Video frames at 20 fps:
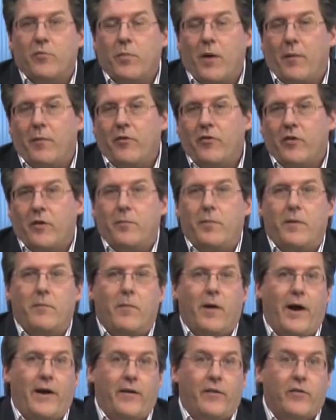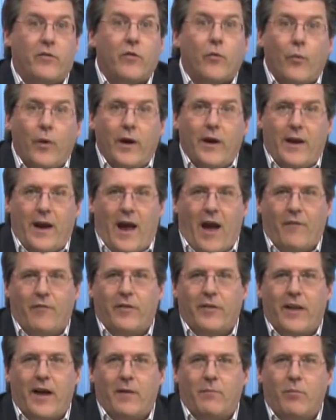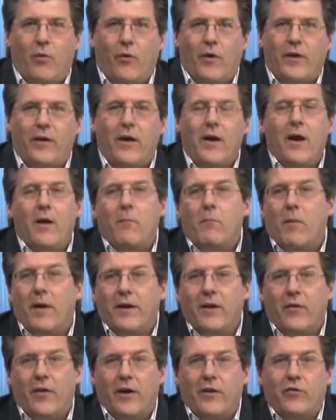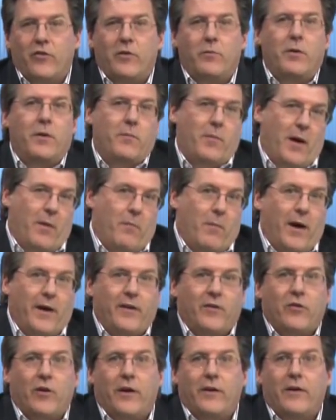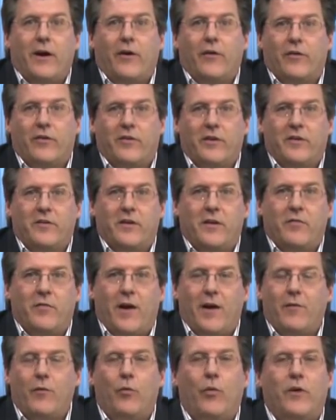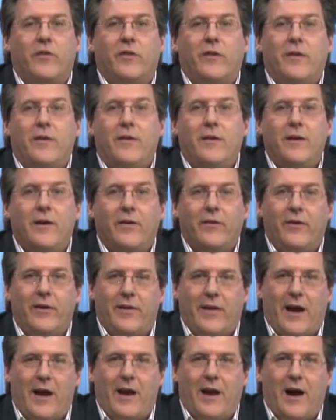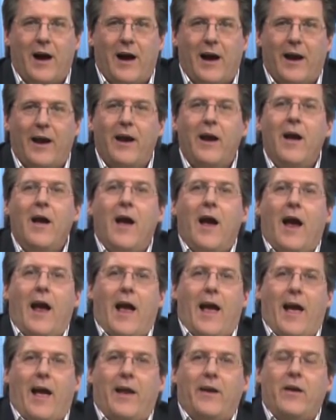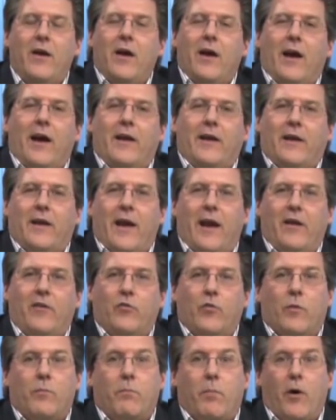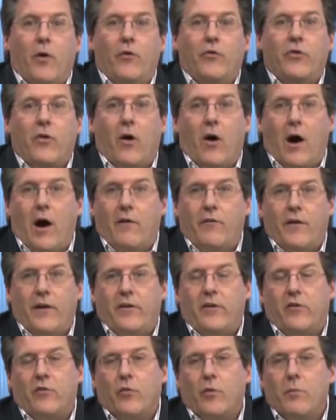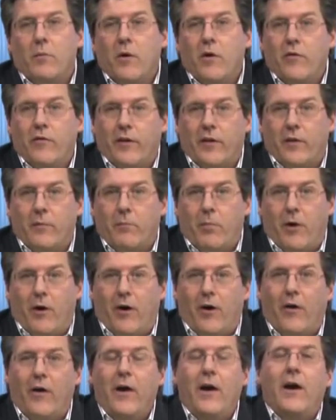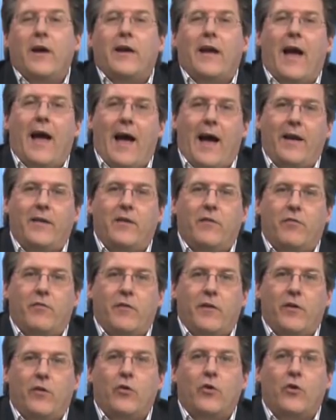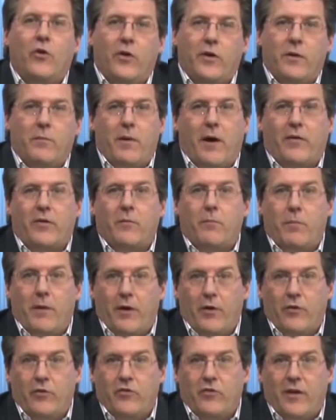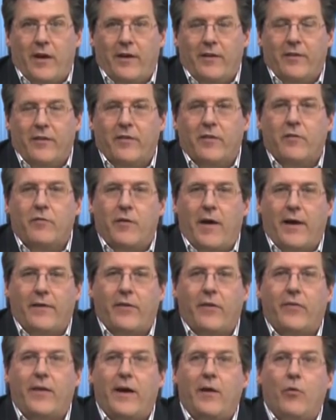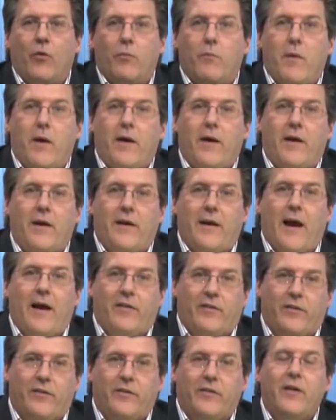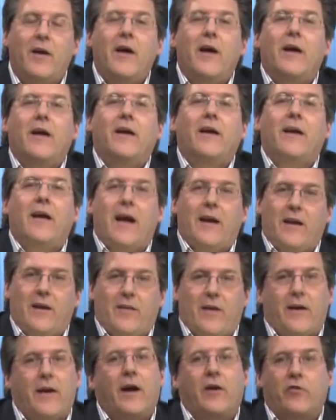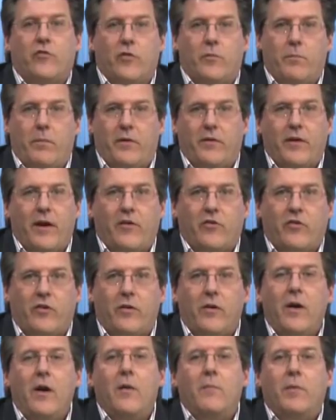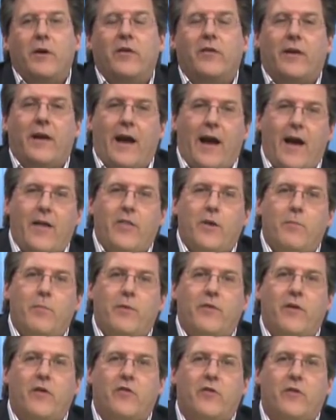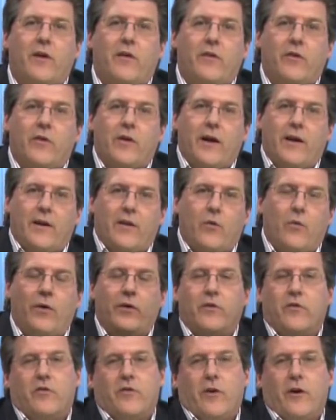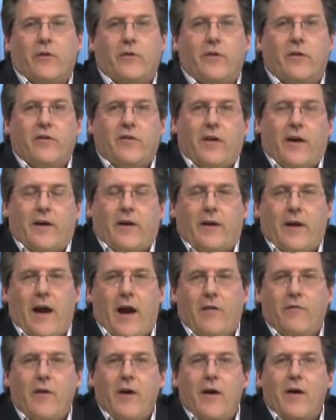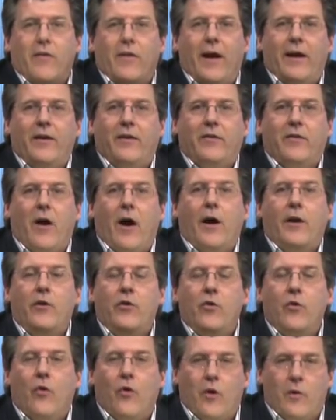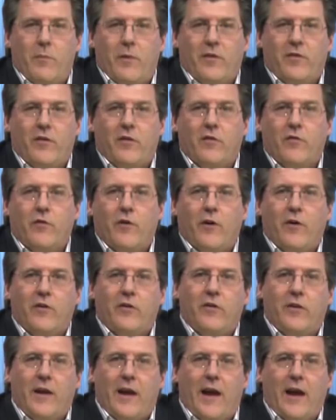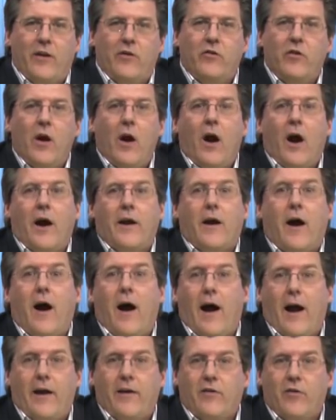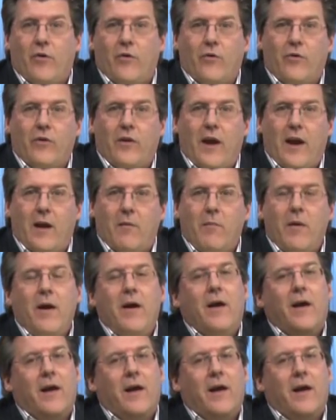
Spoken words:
probably should have been -3.5 at that point. Money line should have been about -$1.65. It wasn't nearly that high. And in a case where both offenses were moving the ball, you had to feel good about the Bears' chances, the fact that they were, in essence, getting that extra possession because they had the possession and they're getting the one to start the second half. That is enormous as far as the edge on a high-totaled game.